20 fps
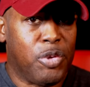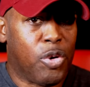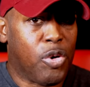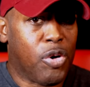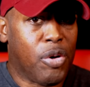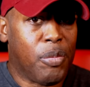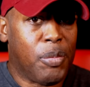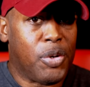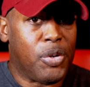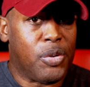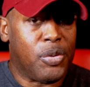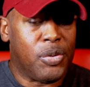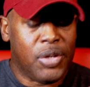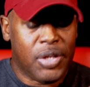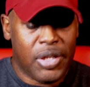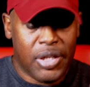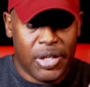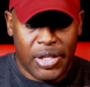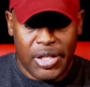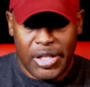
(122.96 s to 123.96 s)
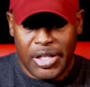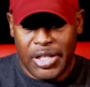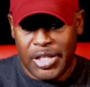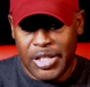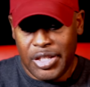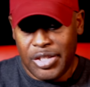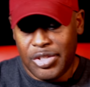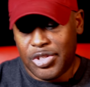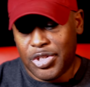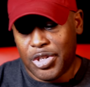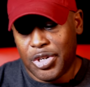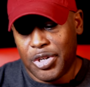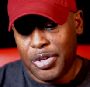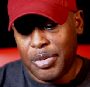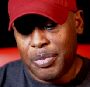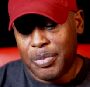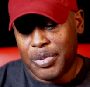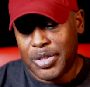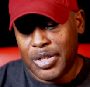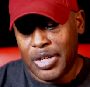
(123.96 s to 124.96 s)
normal in
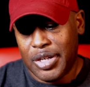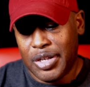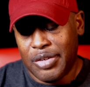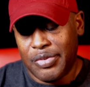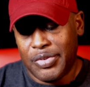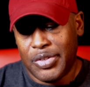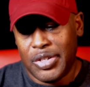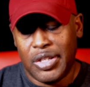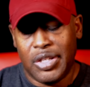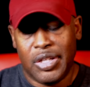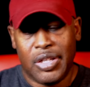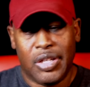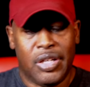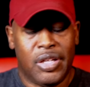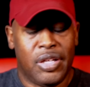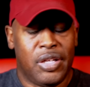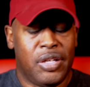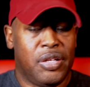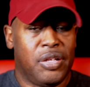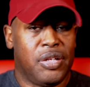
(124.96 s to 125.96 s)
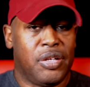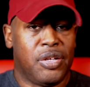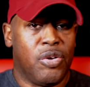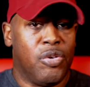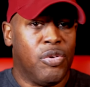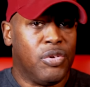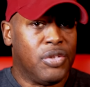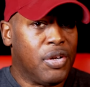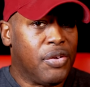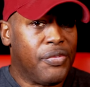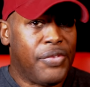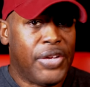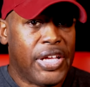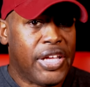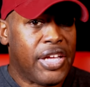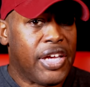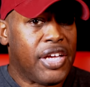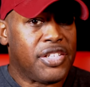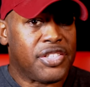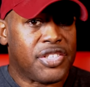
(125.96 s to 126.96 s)
terms of going on
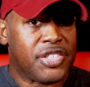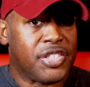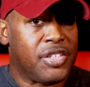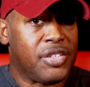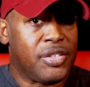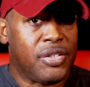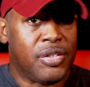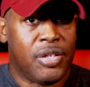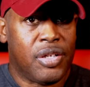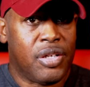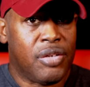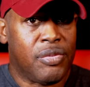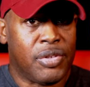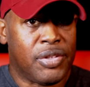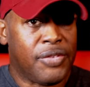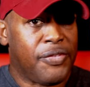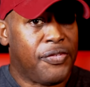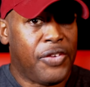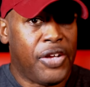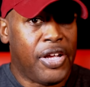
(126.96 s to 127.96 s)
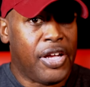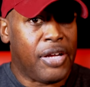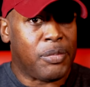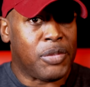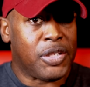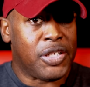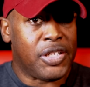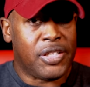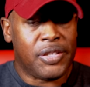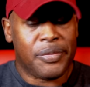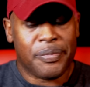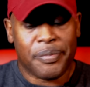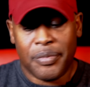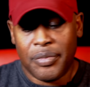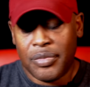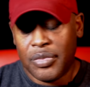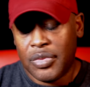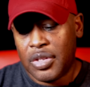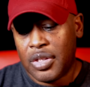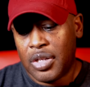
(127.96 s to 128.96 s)
vacation with the family.
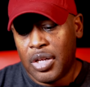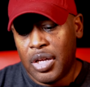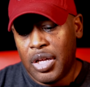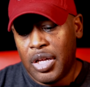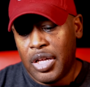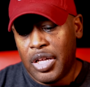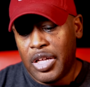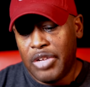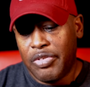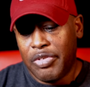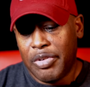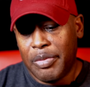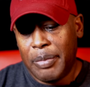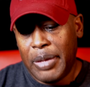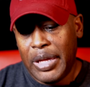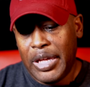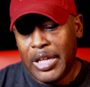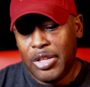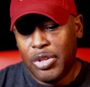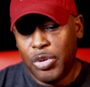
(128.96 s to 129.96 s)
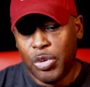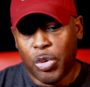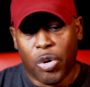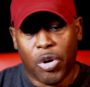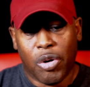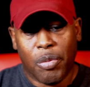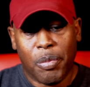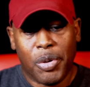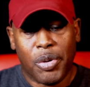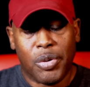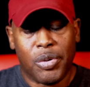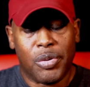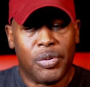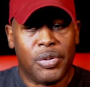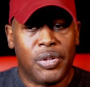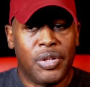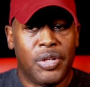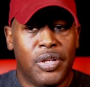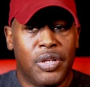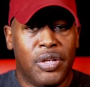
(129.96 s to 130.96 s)
He remained
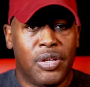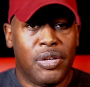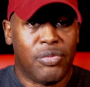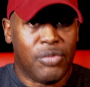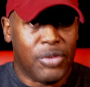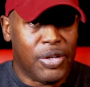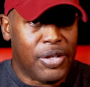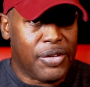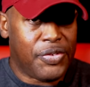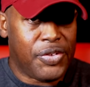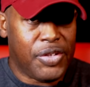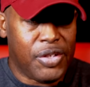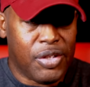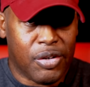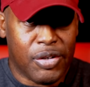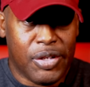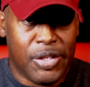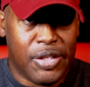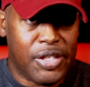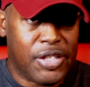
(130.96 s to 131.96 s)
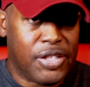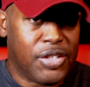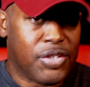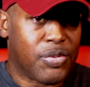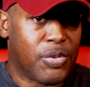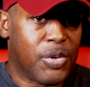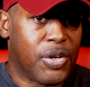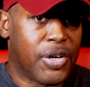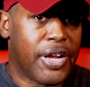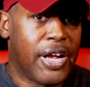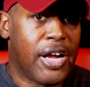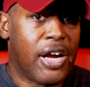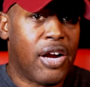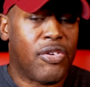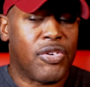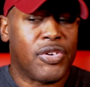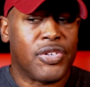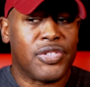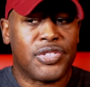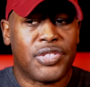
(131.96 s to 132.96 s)
normal with, you know, he did his work
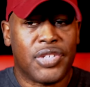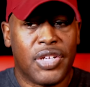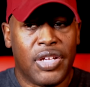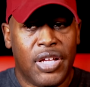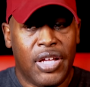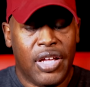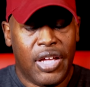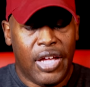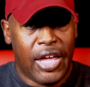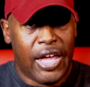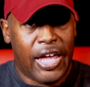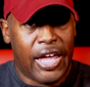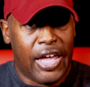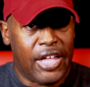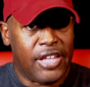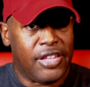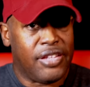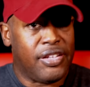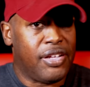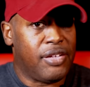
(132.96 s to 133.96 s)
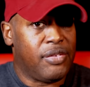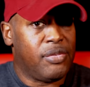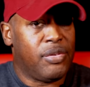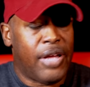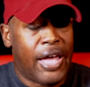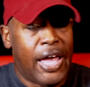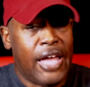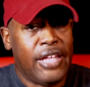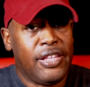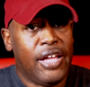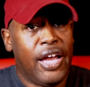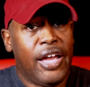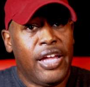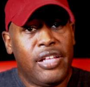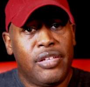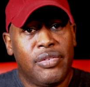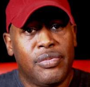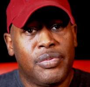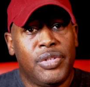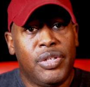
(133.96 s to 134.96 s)
hours, and at
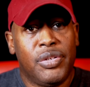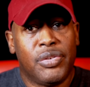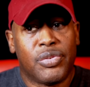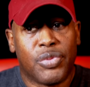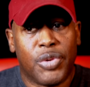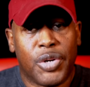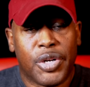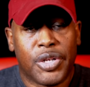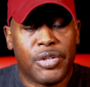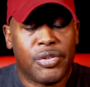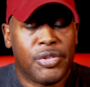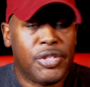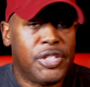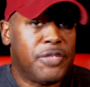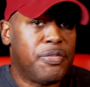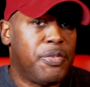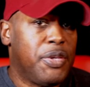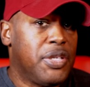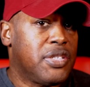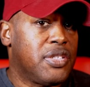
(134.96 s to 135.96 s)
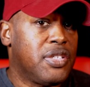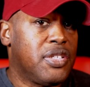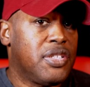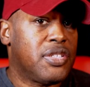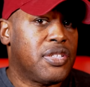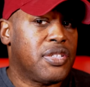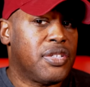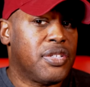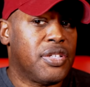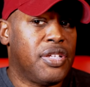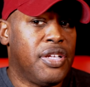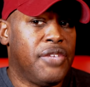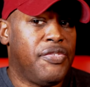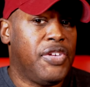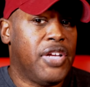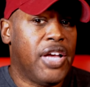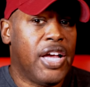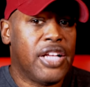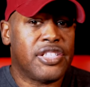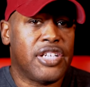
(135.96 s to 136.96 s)
night when he was working on his business, if
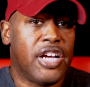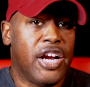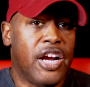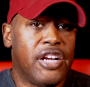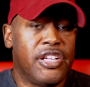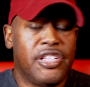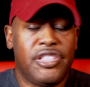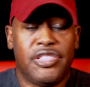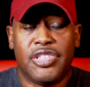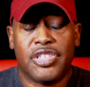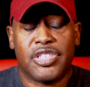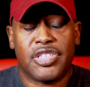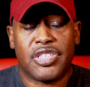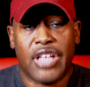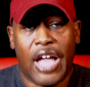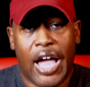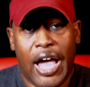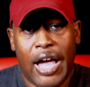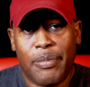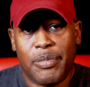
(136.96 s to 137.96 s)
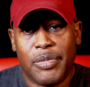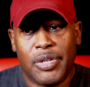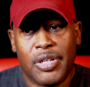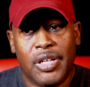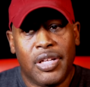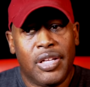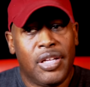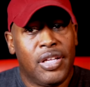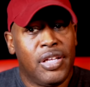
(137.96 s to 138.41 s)
he got tired, he just stopped.